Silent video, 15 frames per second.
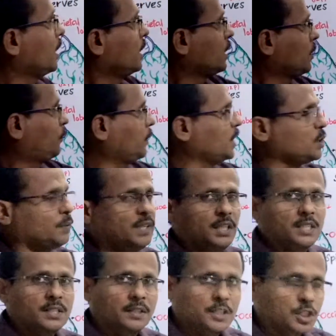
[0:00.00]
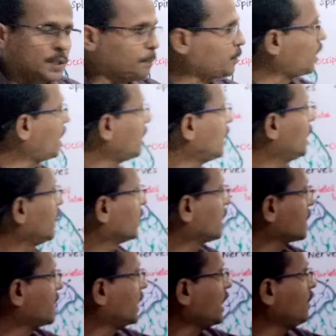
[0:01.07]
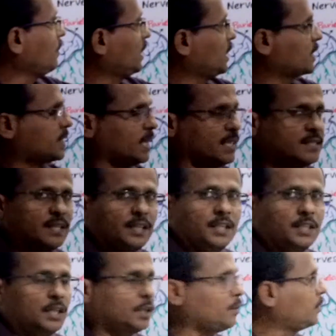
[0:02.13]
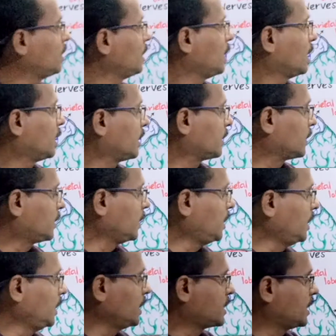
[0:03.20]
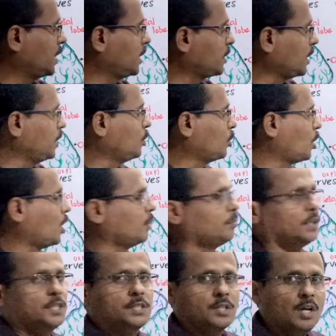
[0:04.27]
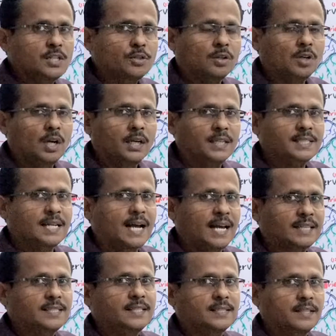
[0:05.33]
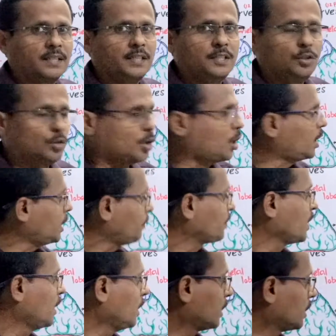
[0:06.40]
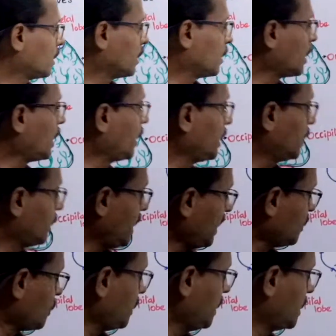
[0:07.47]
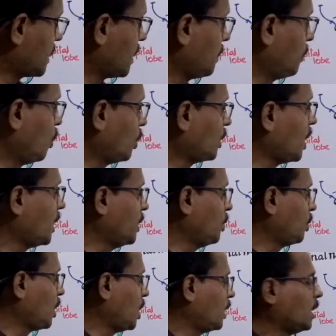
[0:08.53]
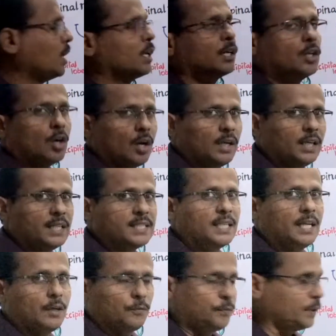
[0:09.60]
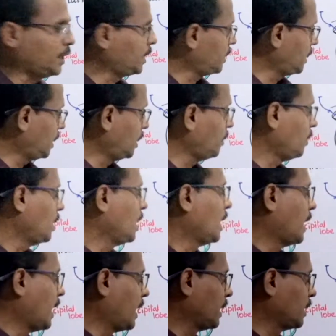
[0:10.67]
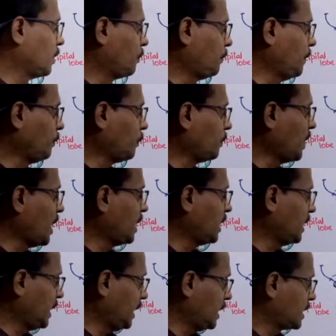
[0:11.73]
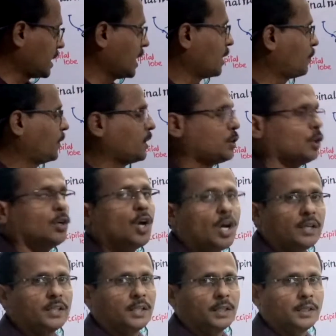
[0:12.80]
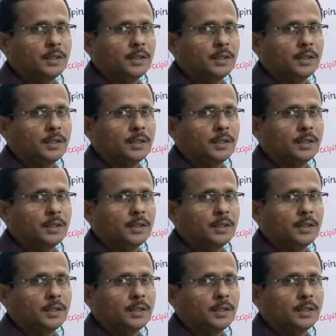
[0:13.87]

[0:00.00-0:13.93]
first one is receptor, the second one is sensory nerve, the third is interneuron, which is also called as accessory neuron, and next is a motor neuron called as efferent nerve, and the fifth one is effector organ.